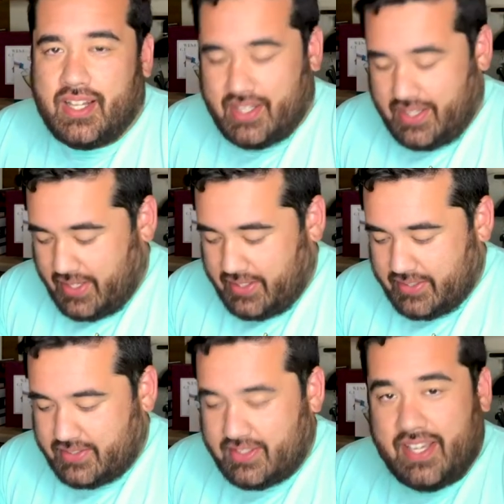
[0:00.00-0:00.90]
again,
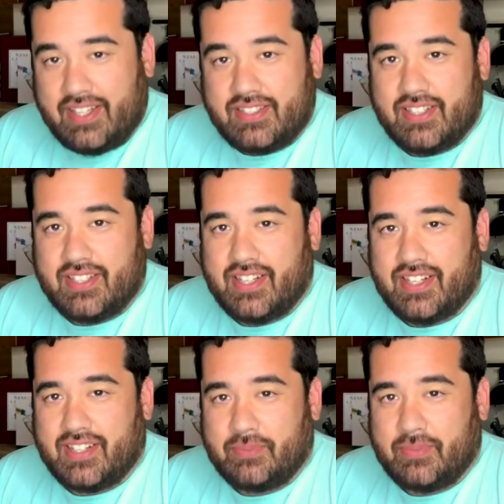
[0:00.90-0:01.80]
it's late.
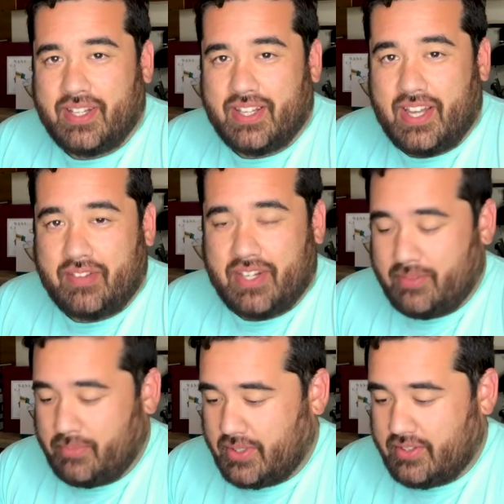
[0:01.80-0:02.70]
I haven't
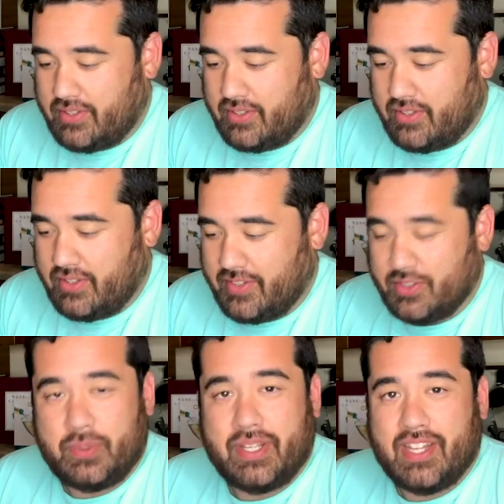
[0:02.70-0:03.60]
had much of
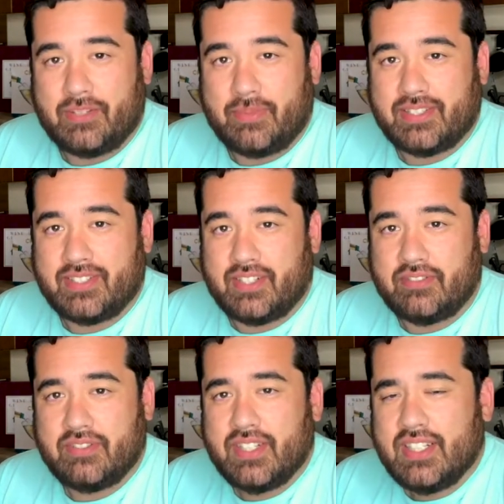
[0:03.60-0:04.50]
this weekend to
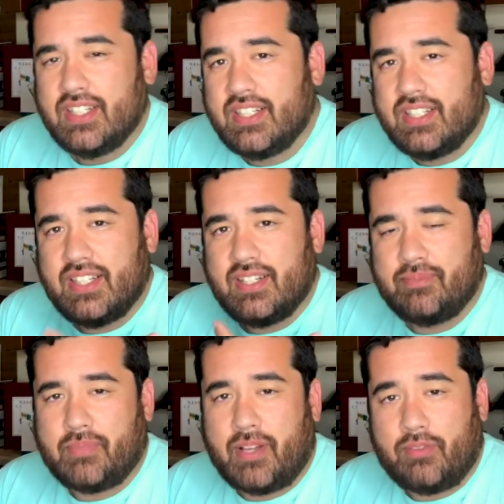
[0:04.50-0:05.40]
myself.
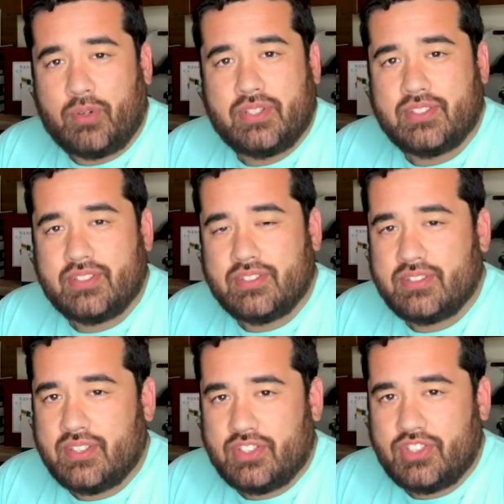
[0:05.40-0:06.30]
My voice
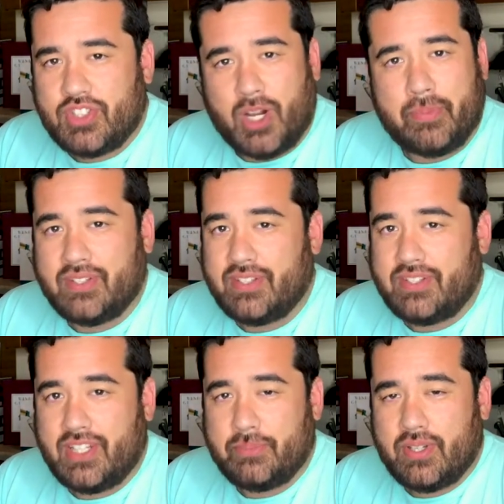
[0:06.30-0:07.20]
is charmingly
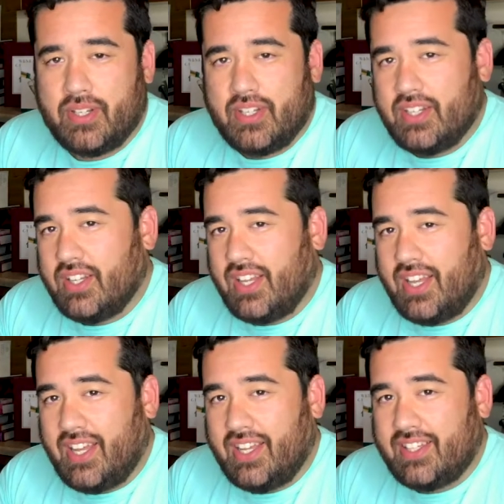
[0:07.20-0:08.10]
deep,
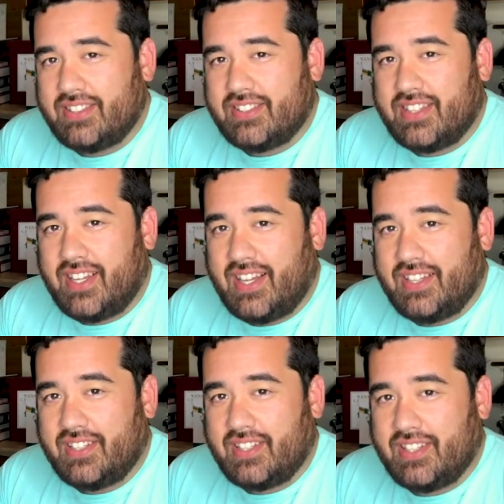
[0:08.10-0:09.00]
and
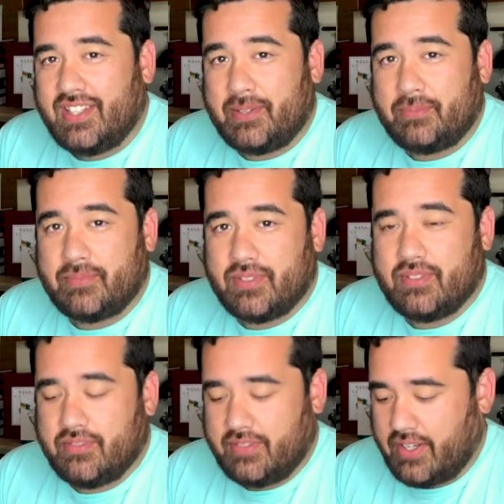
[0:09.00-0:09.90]
I am
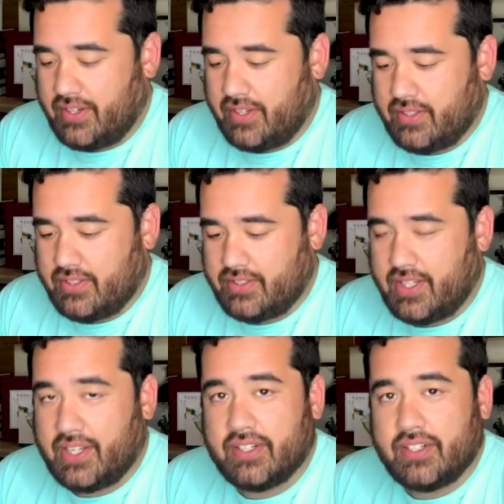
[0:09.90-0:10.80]
very
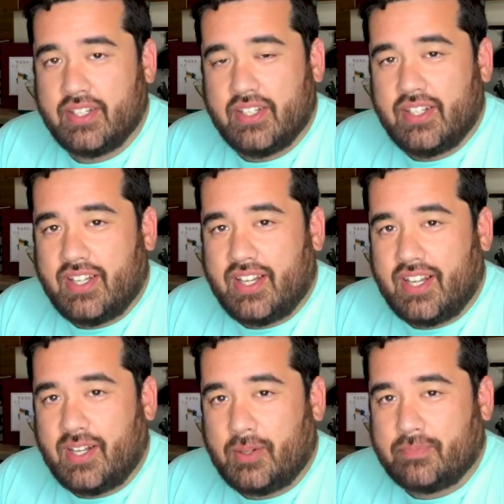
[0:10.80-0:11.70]
tired.
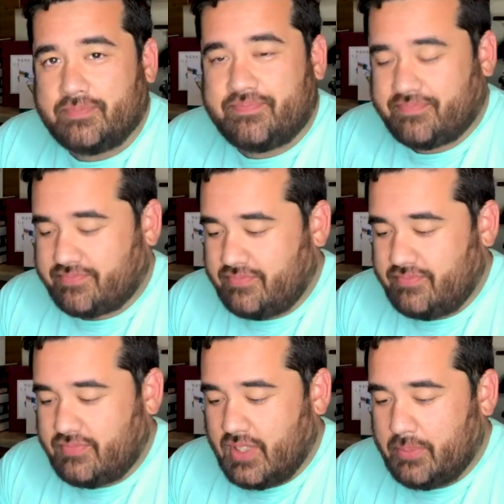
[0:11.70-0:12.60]

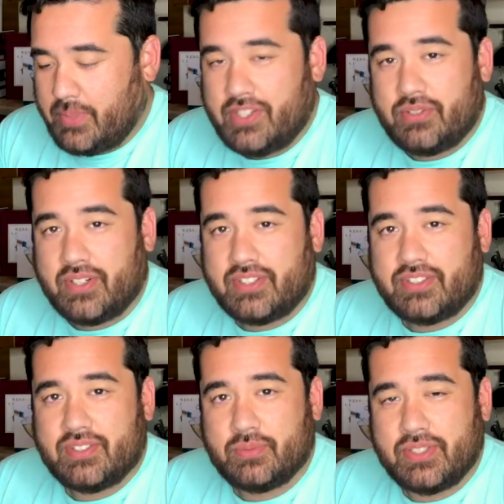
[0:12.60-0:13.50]
But join
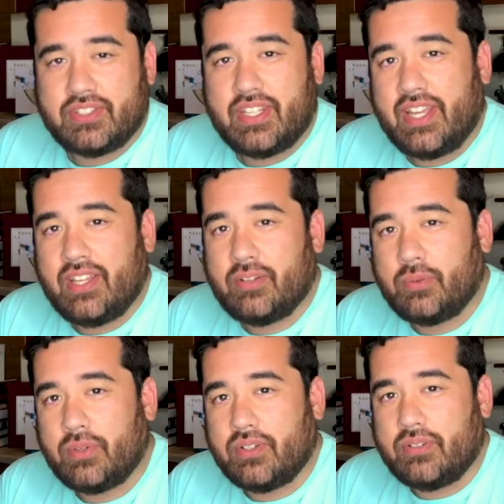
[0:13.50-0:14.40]
us Wednesday.
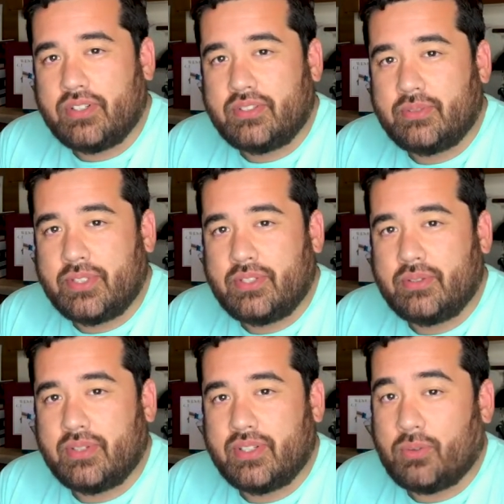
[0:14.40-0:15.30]
We're going to be
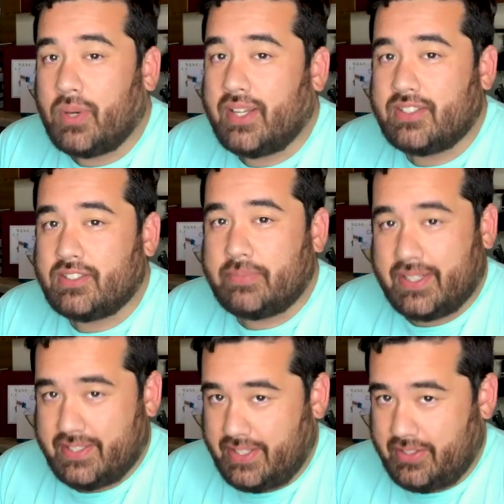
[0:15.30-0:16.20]
doing a wine
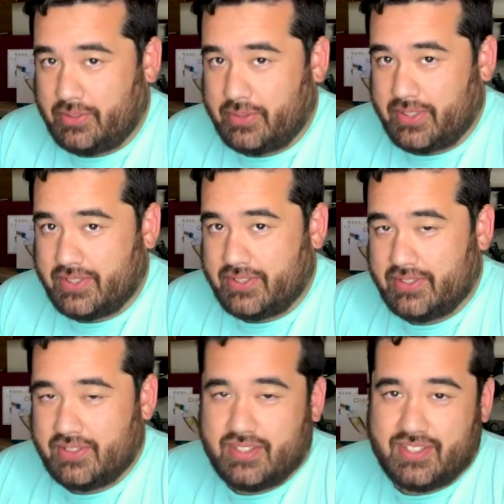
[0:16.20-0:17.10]
spectator quiz,
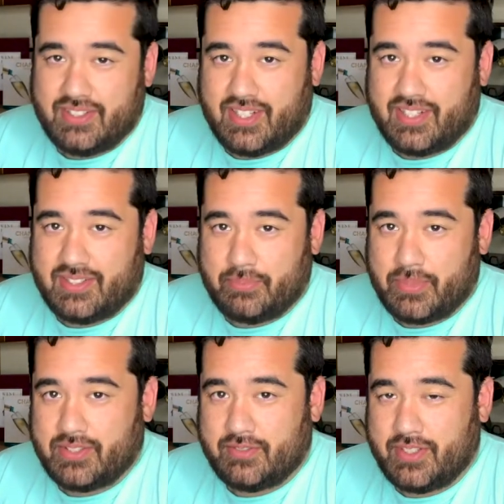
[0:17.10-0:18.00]
not
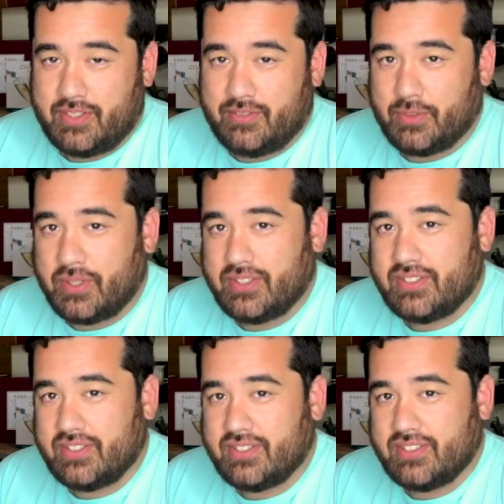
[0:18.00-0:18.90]
BuzzFeed for once,
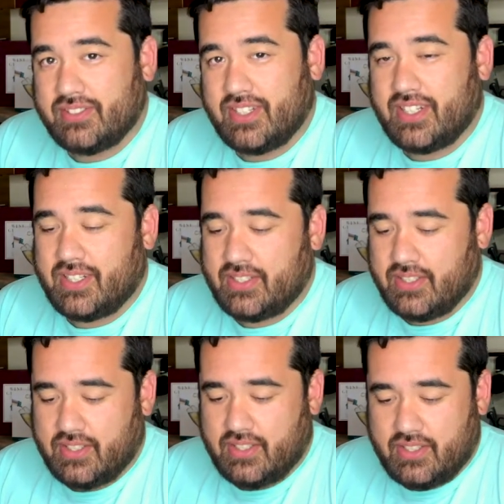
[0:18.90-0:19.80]
and
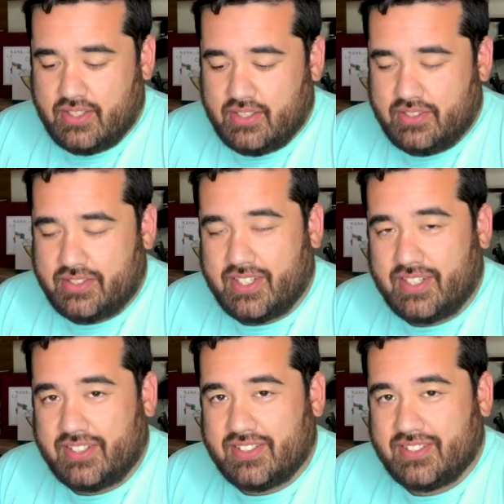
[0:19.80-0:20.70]
just
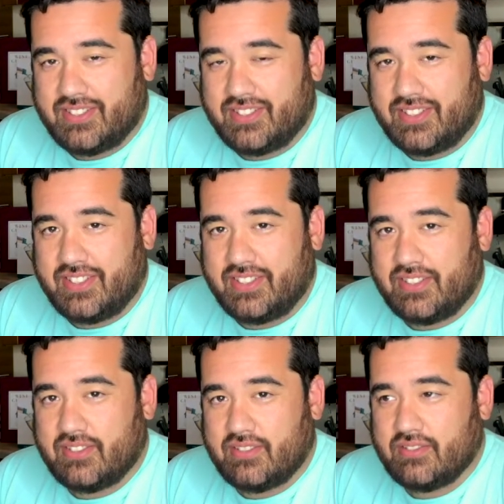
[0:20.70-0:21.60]
kind of
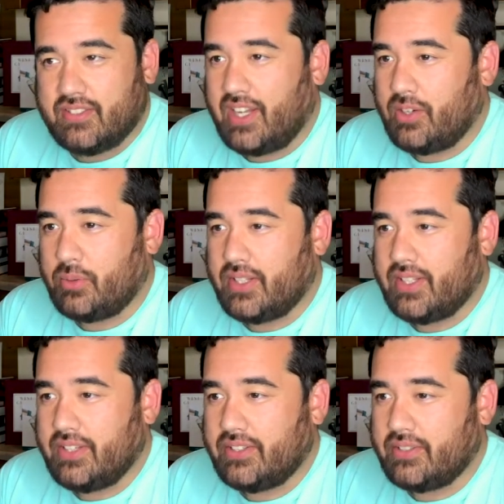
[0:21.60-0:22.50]
see how well
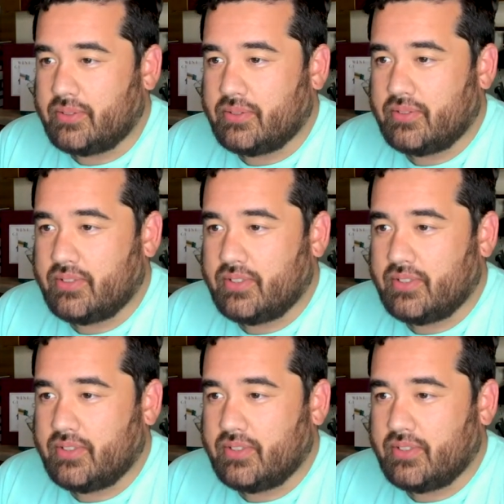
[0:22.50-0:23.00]
I do.